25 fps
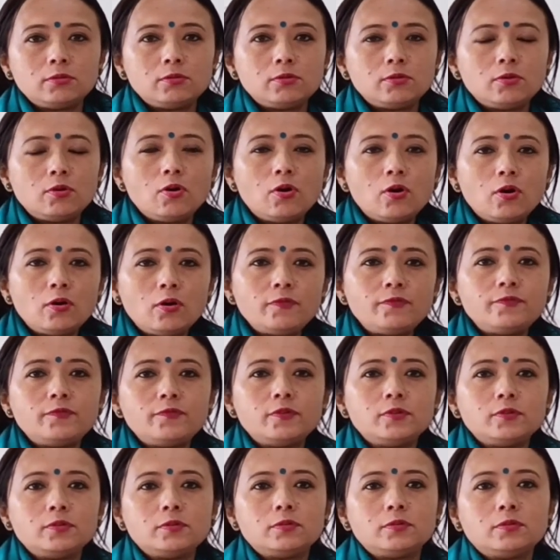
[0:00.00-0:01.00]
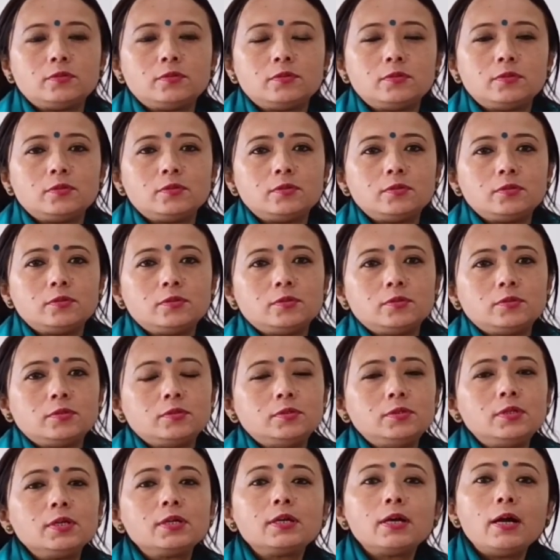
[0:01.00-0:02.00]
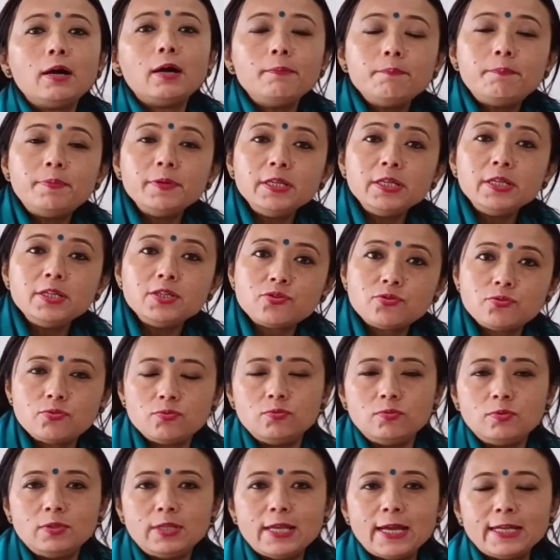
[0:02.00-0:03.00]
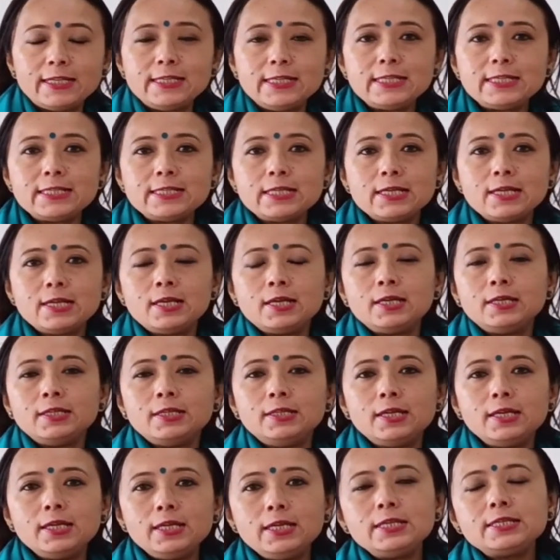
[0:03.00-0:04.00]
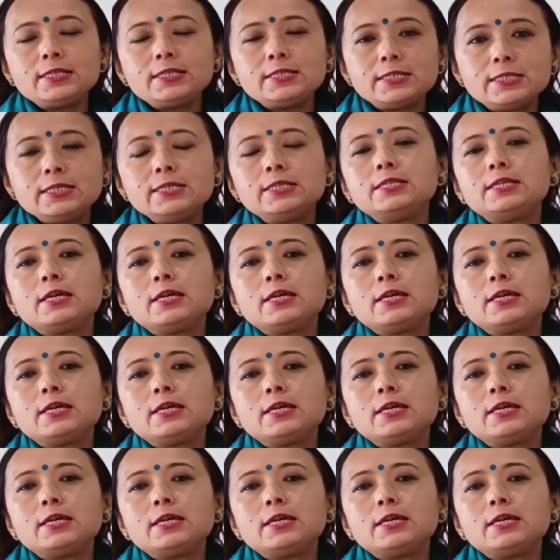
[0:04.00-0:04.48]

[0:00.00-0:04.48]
of the company's rule, that is the East India